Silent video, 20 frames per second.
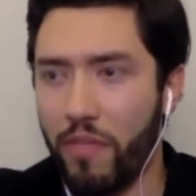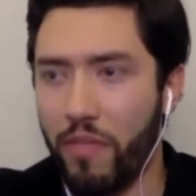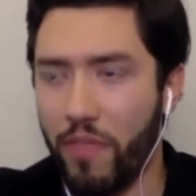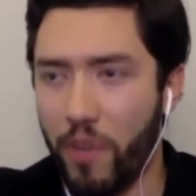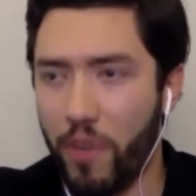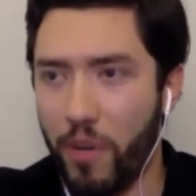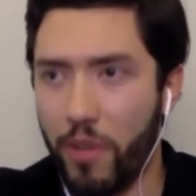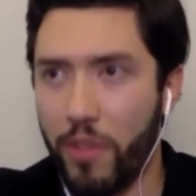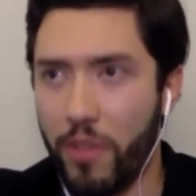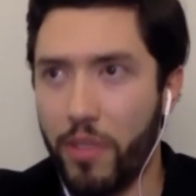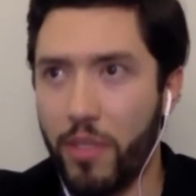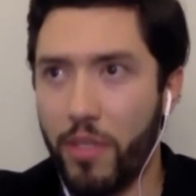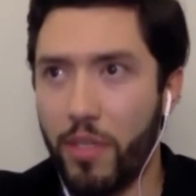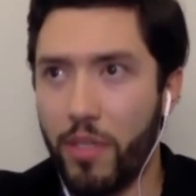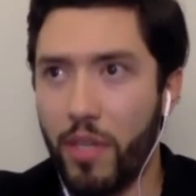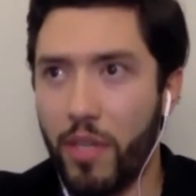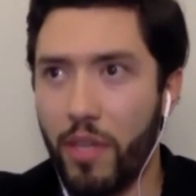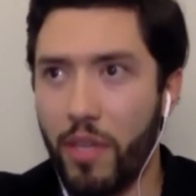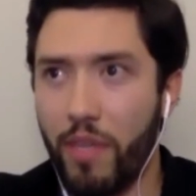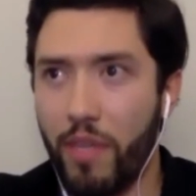first,
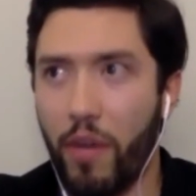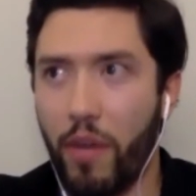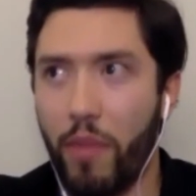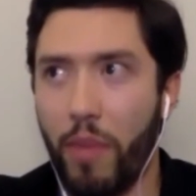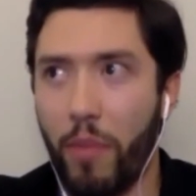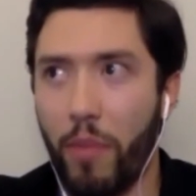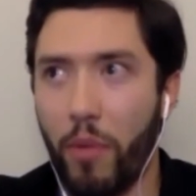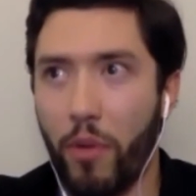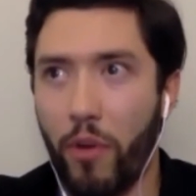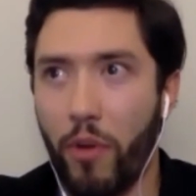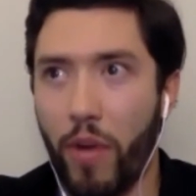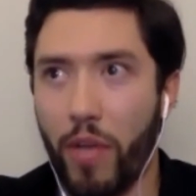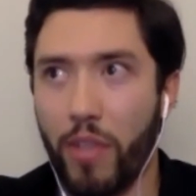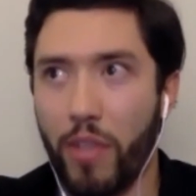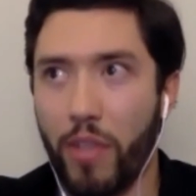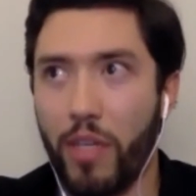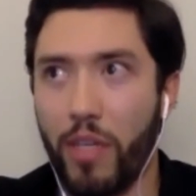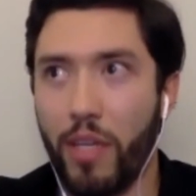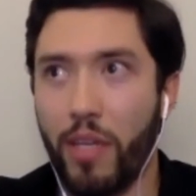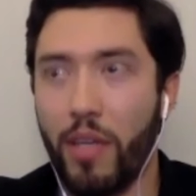if I remember
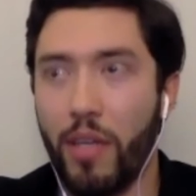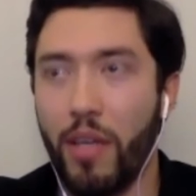correctly.